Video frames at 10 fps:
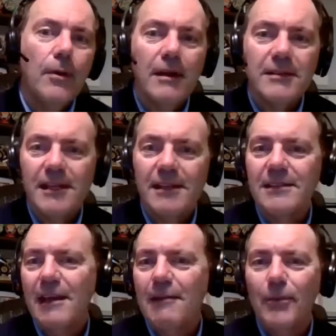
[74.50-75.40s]

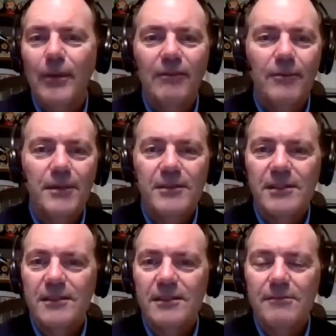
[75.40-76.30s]
process standpoint, from a
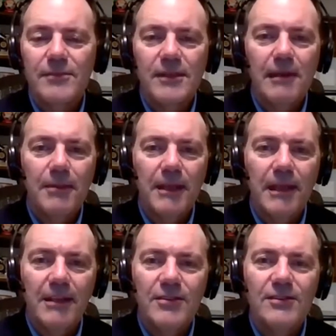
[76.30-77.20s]
systems and
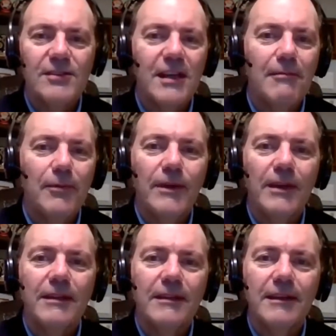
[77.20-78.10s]
application
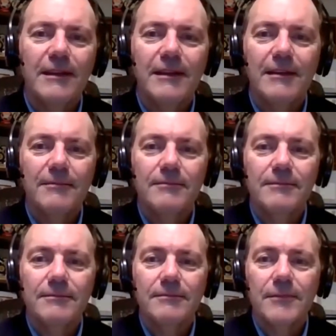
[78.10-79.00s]
standpoint,
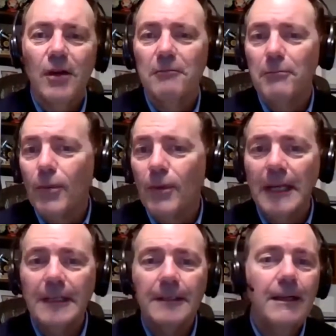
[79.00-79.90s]
um,
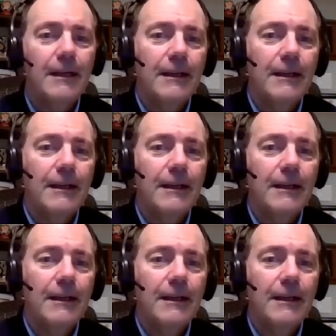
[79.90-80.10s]
onboarding.